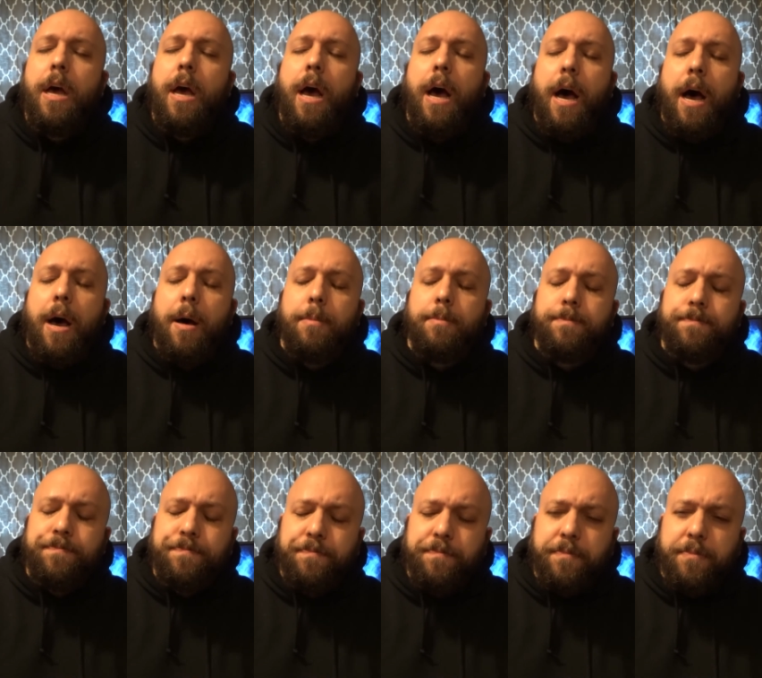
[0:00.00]

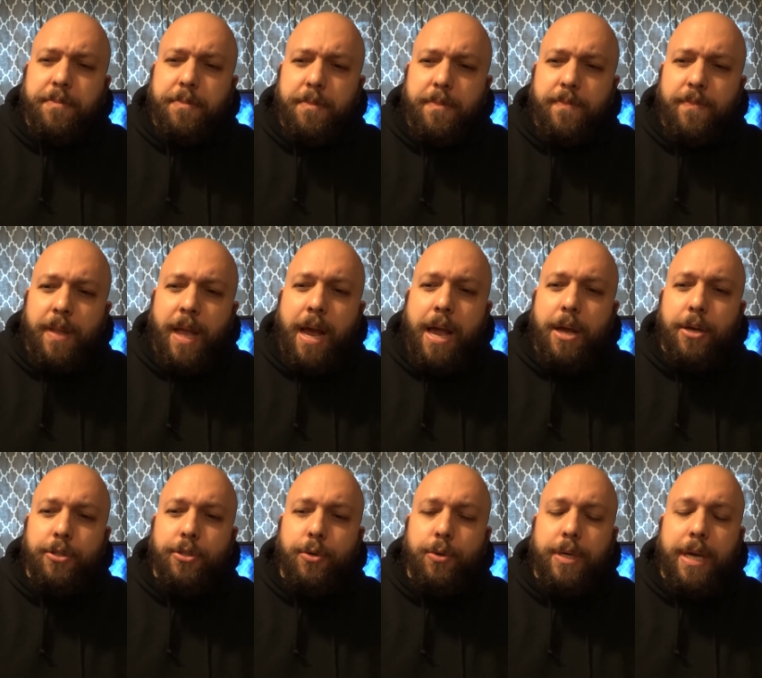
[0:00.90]
I
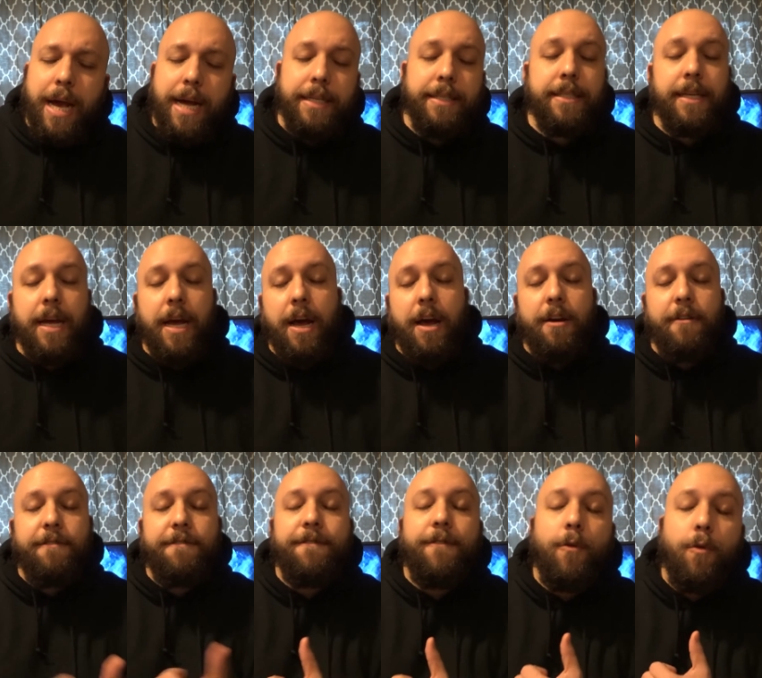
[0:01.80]
also
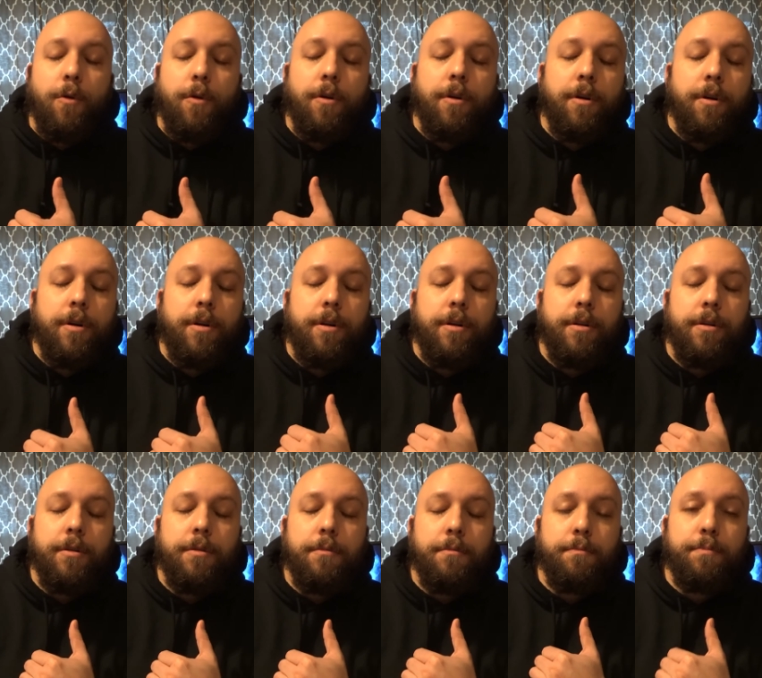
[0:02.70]
got four
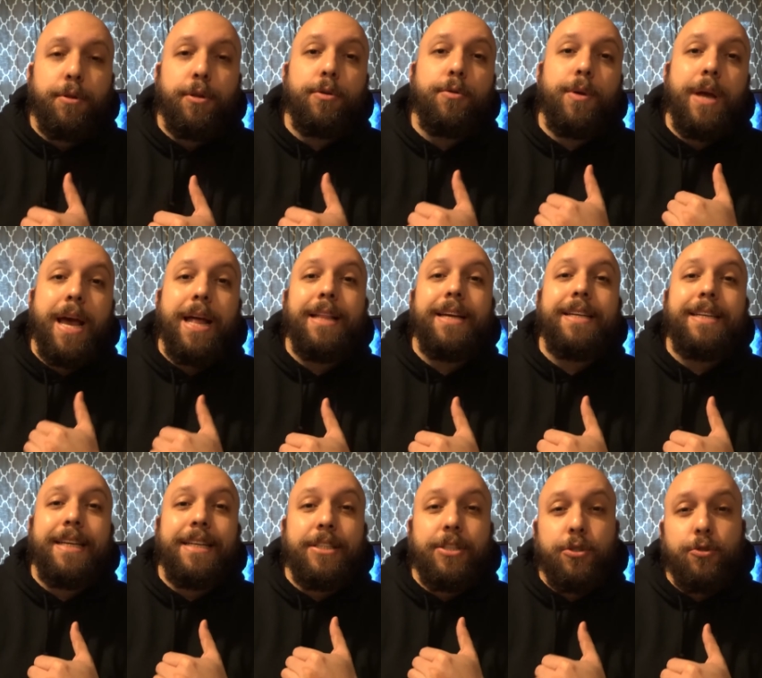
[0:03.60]
blue
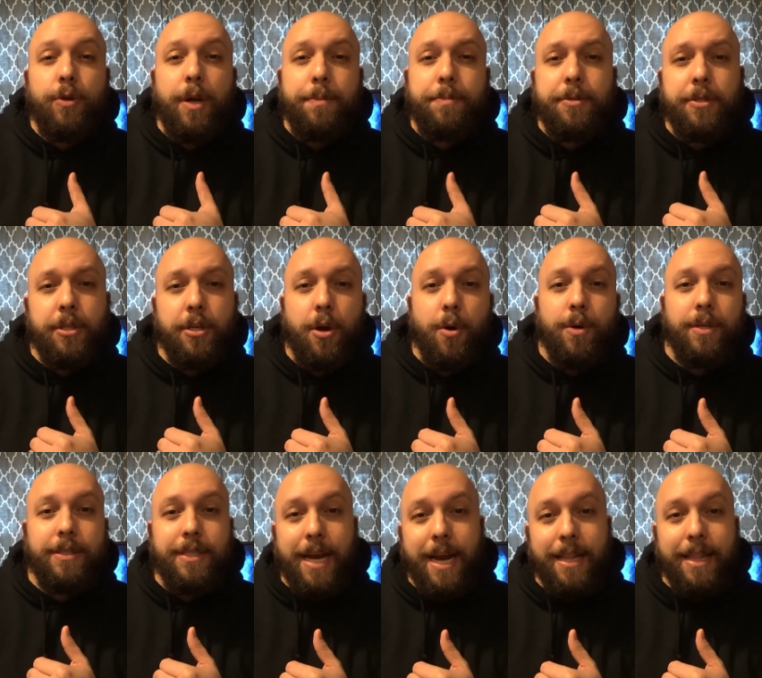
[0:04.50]
LED strips to go
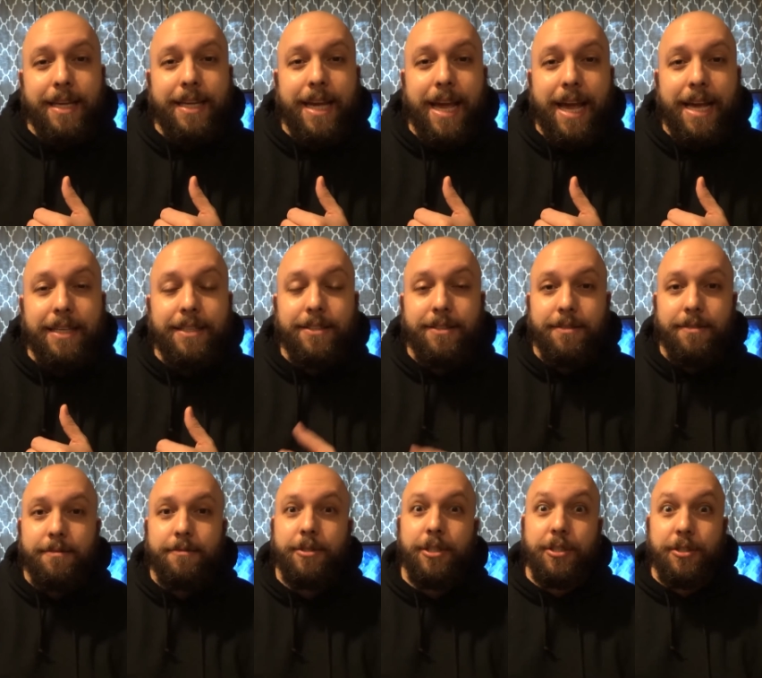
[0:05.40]
inside of the
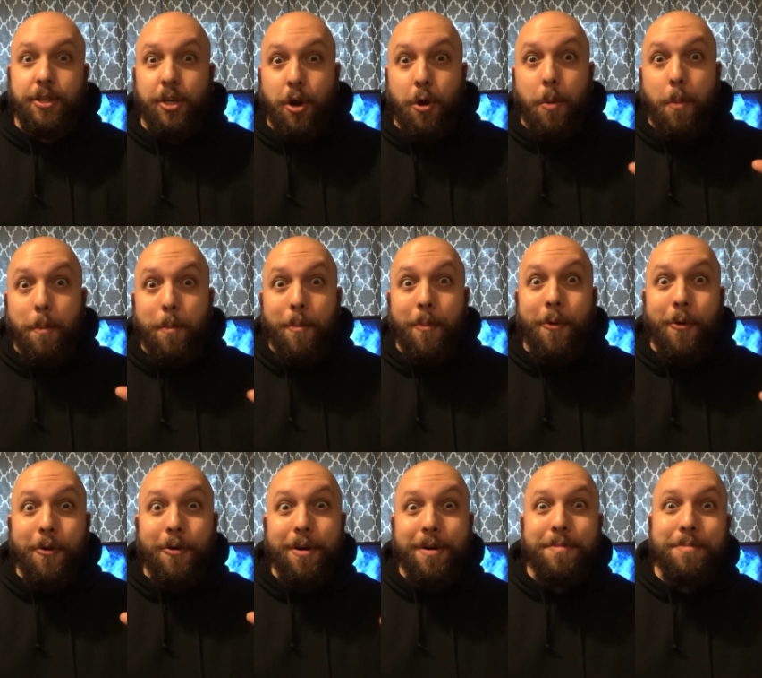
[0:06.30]
case, just, you know,
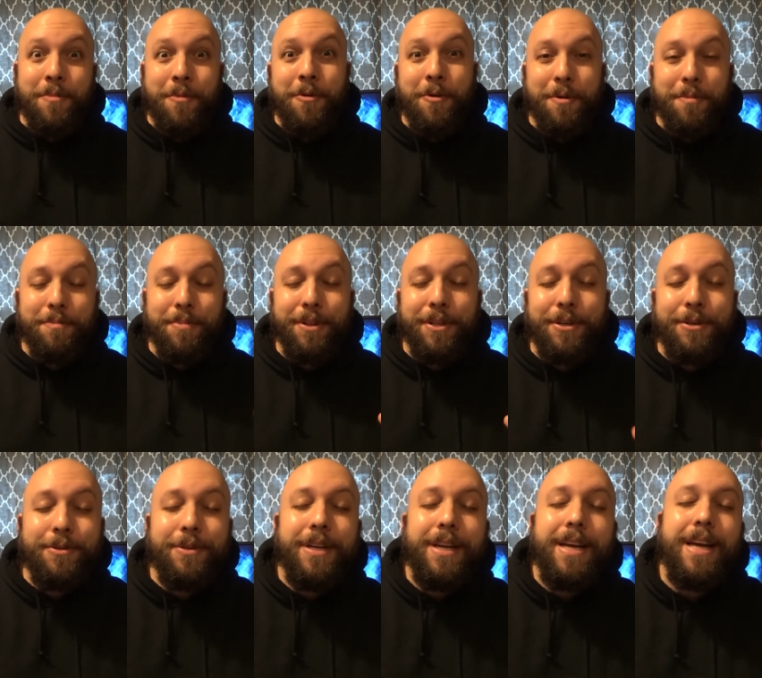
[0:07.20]
more and more
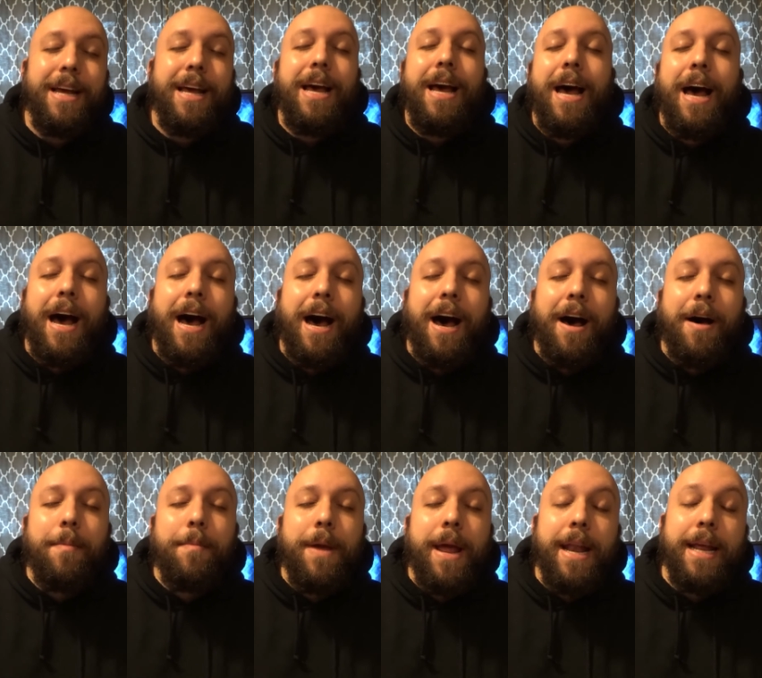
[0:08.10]
blue.
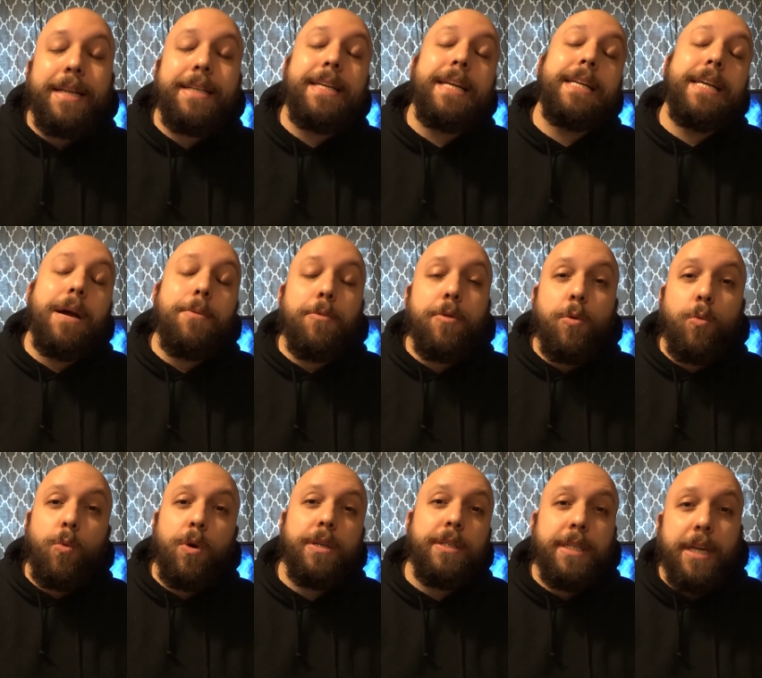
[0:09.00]
And it did come with a
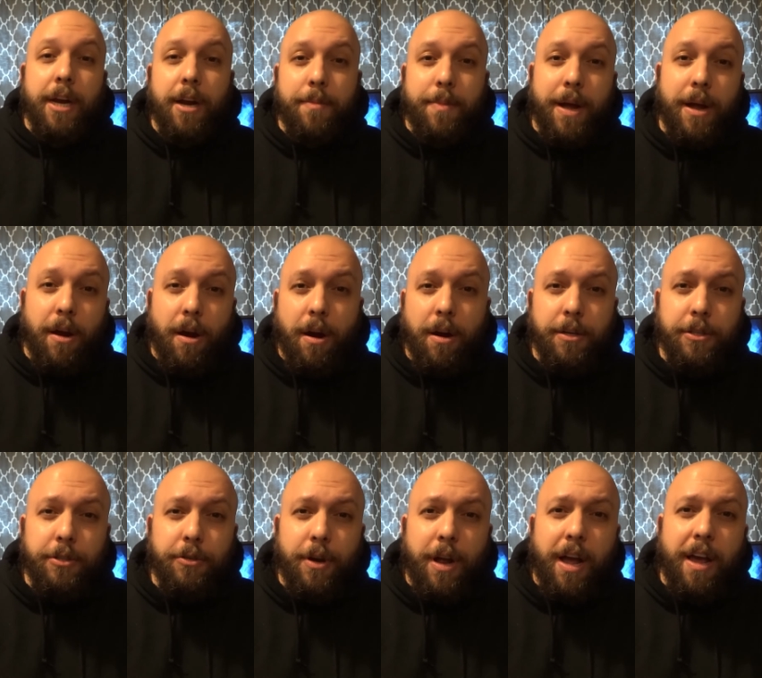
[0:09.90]
1 terabyte
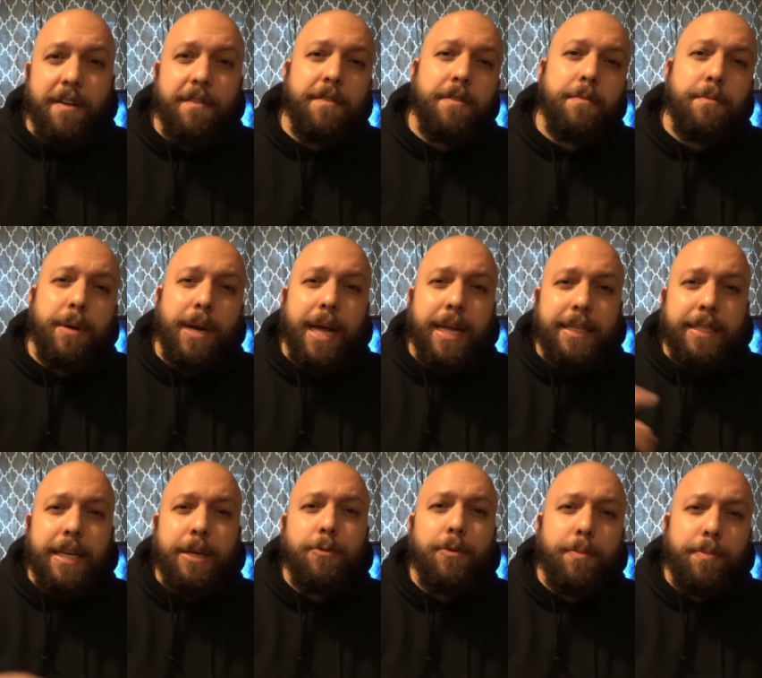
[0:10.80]
hard drive, but I
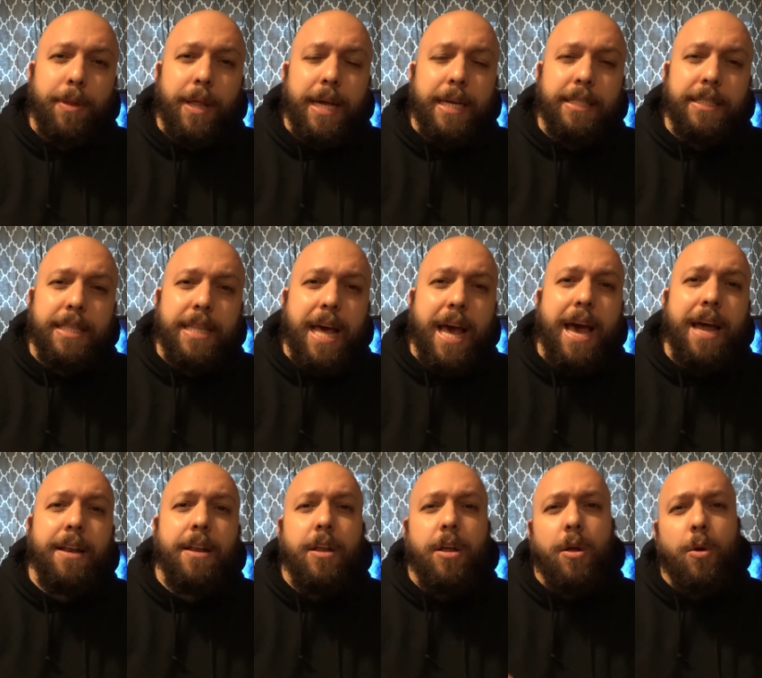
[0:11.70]
did replace
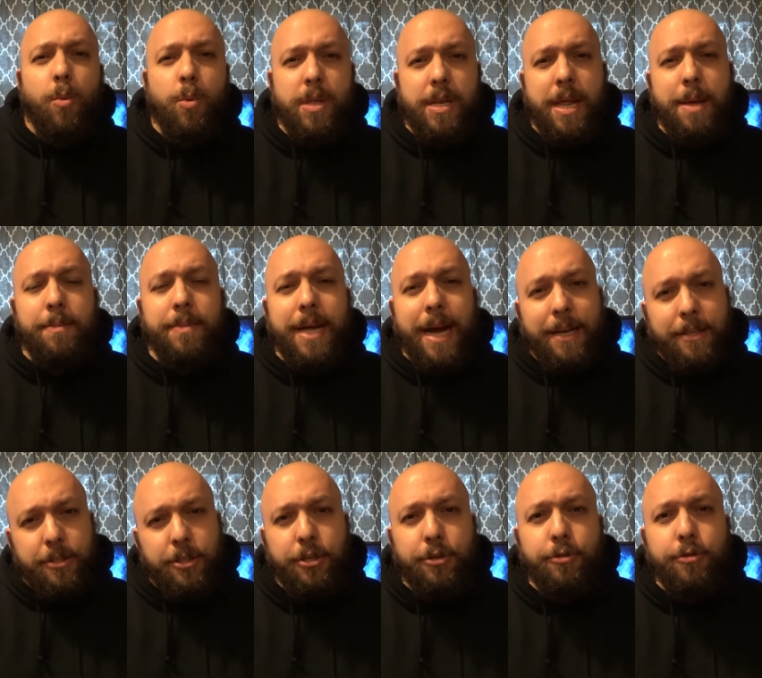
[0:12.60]
that with an
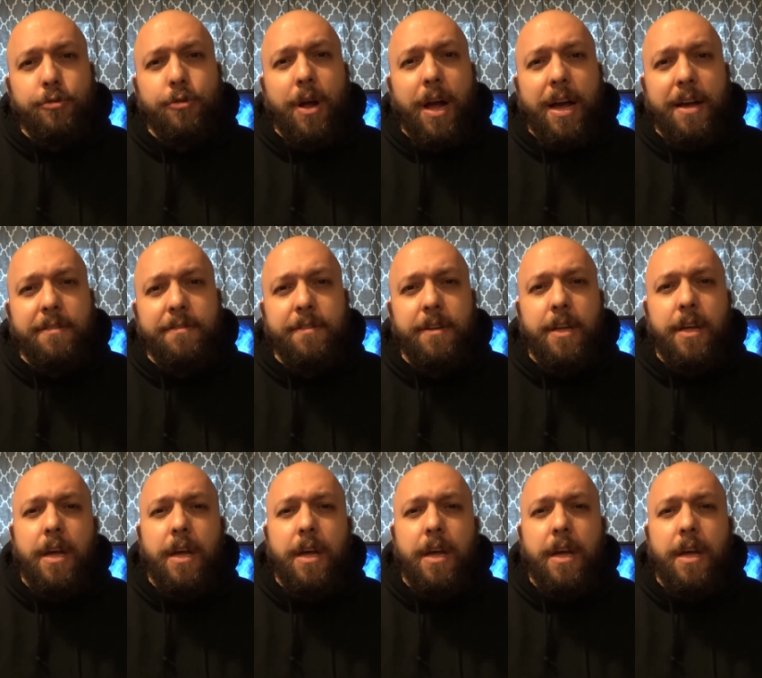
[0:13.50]
M.2 drive.